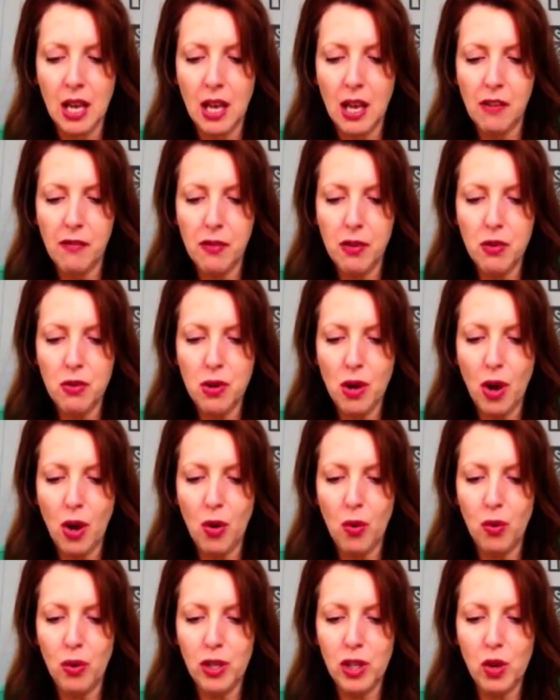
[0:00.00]
If you
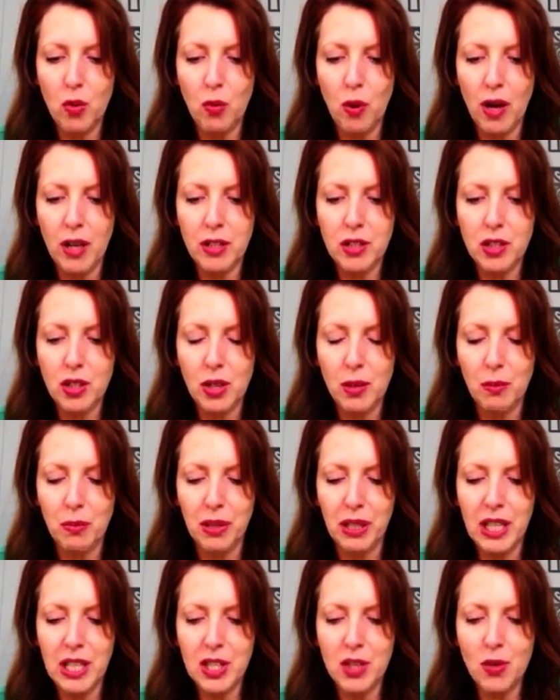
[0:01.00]
know when you want to
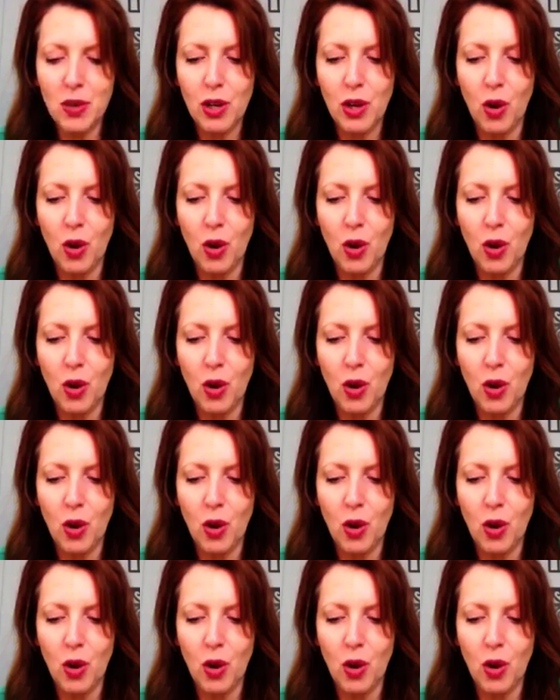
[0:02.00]
complete your